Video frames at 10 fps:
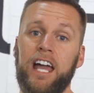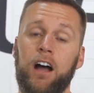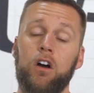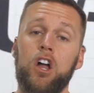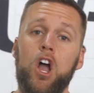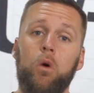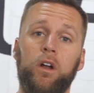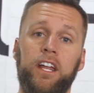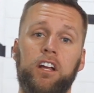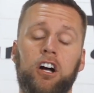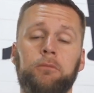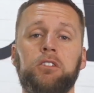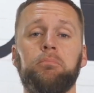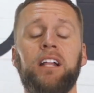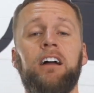Now, when it
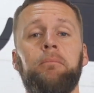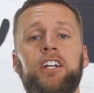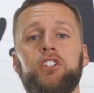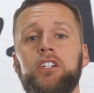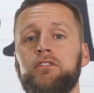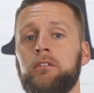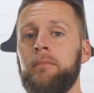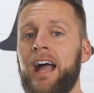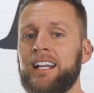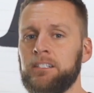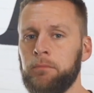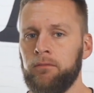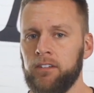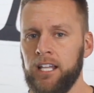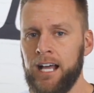comes to plyometrics for
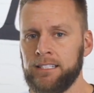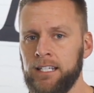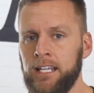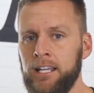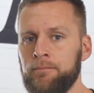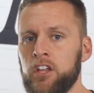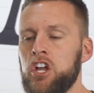maximum velocity,